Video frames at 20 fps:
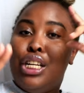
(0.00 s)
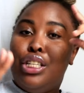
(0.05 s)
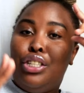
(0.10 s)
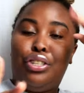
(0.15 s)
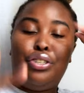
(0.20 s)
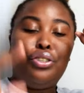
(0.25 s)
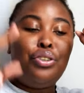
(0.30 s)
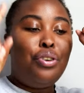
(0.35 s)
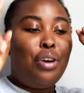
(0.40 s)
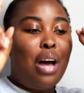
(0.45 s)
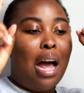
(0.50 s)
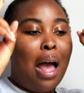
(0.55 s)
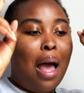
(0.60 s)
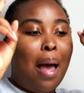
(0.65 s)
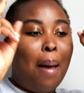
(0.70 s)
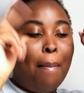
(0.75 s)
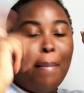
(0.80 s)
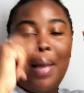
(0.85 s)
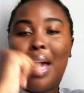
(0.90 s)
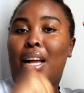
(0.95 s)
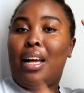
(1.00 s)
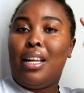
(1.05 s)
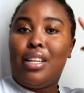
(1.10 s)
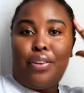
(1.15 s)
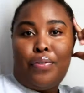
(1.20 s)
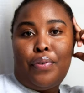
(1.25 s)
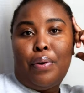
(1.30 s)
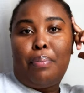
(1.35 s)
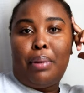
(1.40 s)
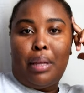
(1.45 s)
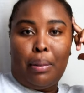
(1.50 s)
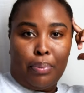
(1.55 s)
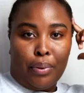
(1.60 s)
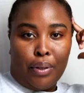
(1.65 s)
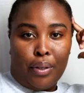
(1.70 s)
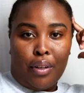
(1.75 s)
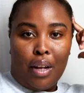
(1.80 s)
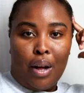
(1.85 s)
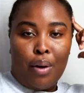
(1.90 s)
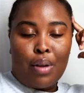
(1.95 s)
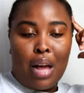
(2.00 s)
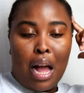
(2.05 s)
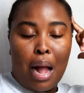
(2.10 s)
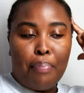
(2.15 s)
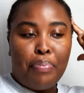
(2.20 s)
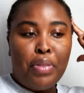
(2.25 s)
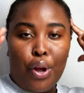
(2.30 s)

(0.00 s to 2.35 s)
two mega different people, okay?